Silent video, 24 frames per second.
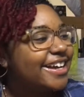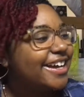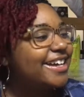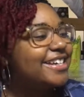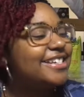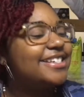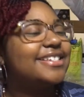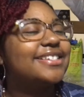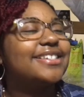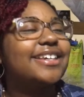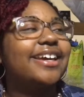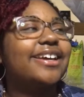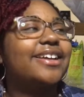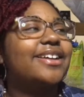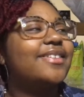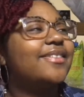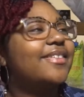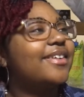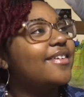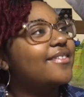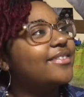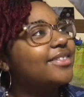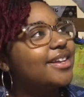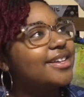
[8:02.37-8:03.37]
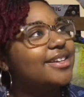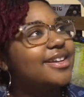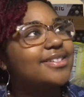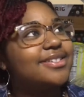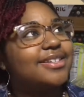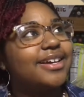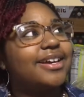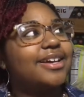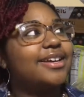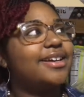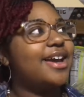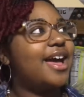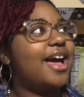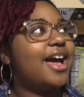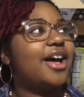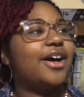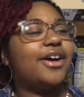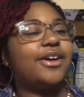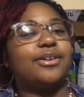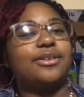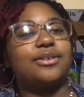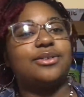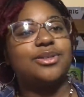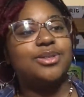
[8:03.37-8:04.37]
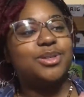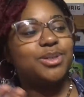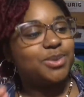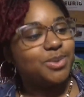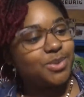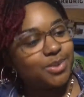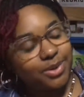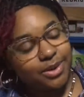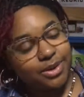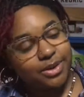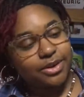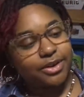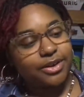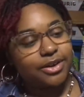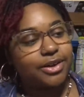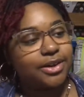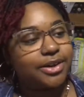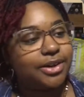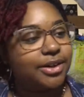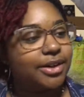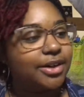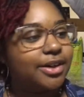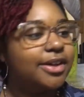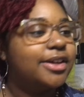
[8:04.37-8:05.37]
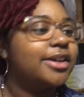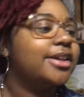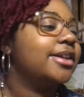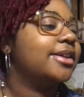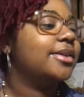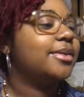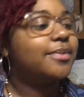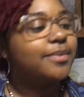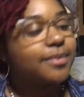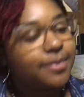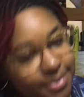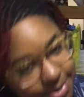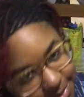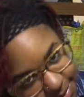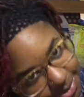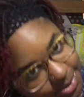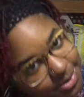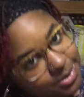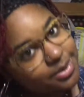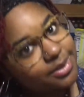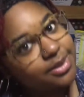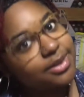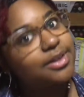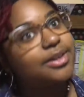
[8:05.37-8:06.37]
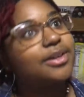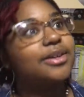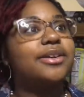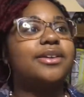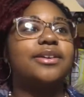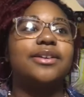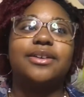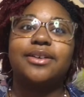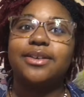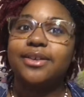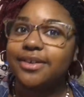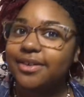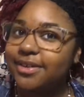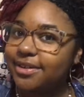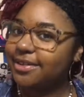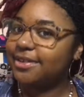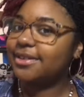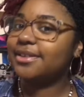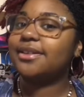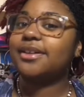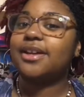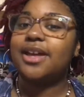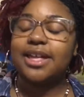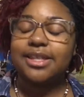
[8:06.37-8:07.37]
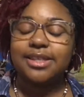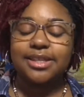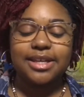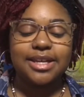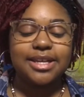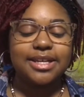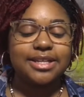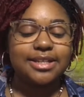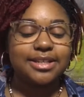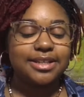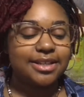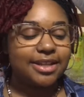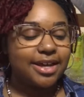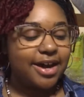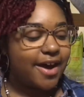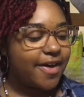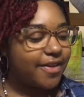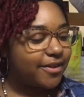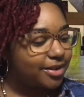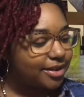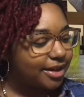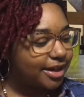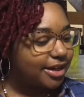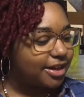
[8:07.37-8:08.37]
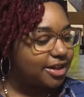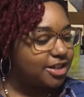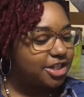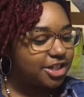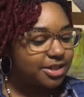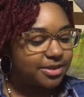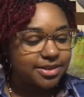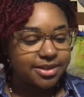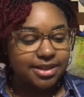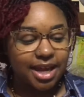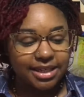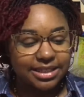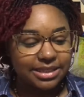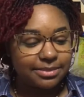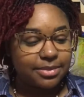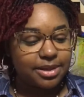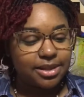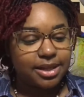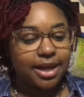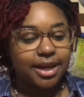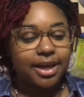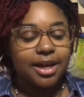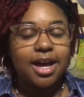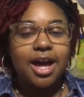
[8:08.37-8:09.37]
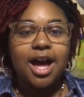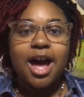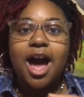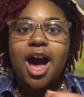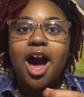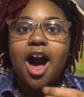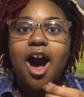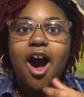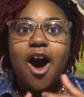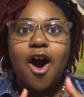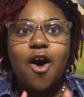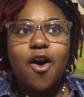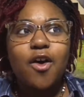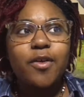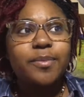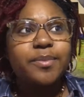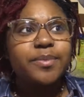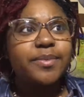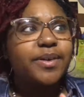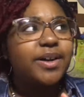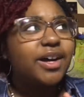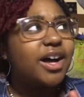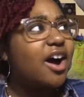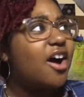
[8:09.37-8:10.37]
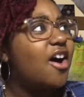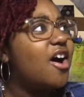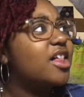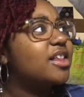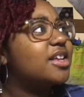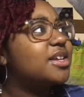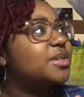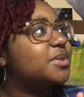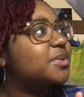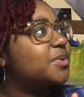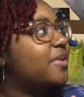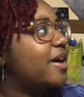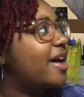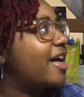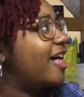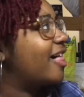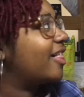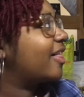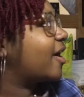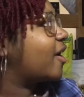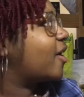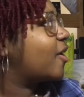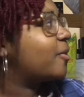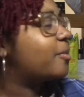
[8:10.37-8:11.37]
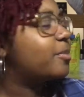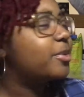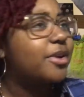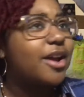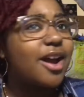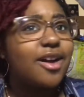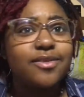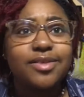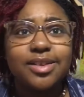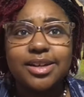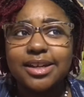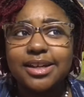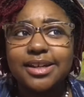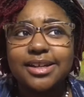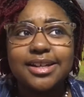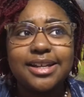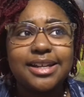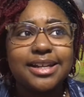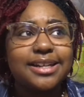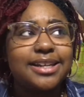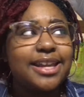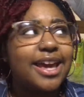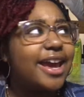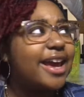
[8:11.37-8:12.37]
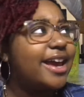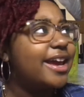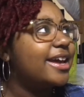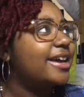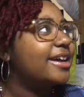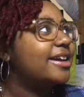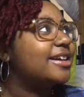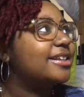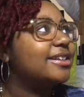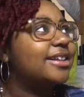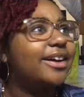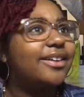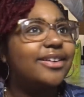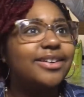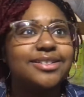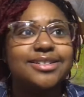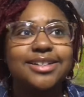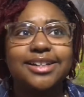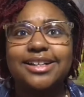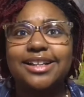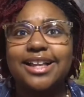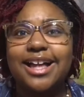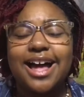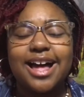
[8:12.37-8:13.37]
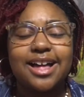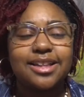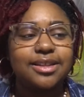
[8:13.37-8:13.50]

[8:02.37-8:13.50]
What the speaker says: And she's like, do you want to have lunch? I was like, yeah, sure. Sure. And then the other lady, she was texting me like, I hope all is well. I hope you're having a good day. Good luck with your class.